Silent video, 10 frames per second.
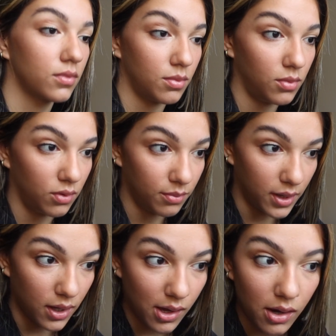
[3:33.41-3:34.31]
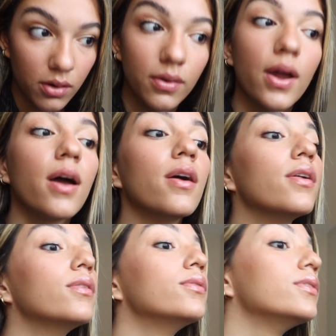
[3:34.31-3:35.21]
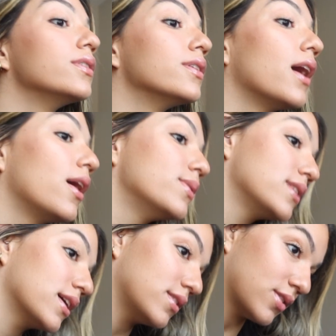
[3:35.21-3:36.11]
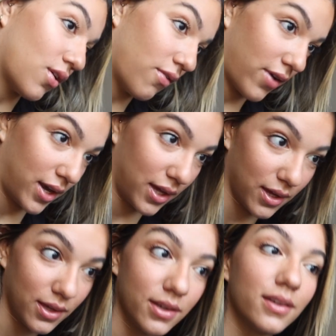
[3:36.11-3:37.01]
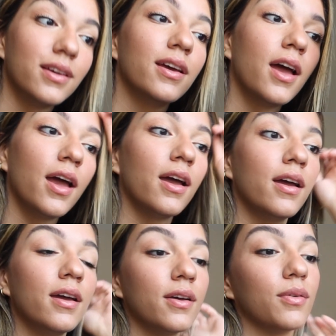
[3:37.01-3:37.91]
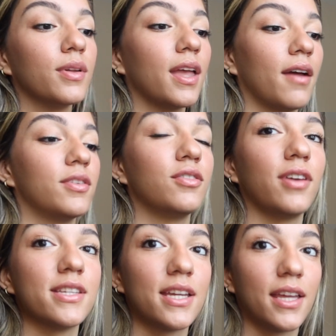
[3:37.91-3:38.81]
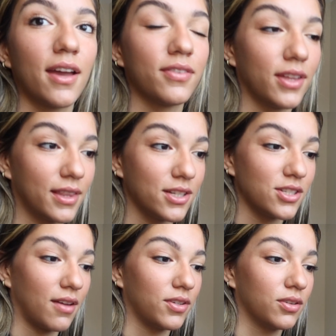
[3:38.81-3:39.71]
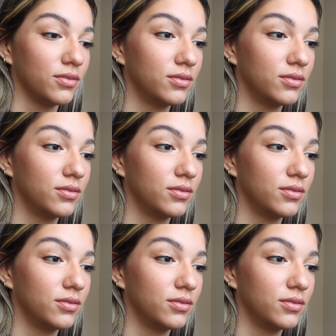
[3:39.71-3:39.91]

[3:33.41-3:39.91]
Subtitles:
Move my head around. I always think it's so funny when they have you do Face ID. I feel like they just have you.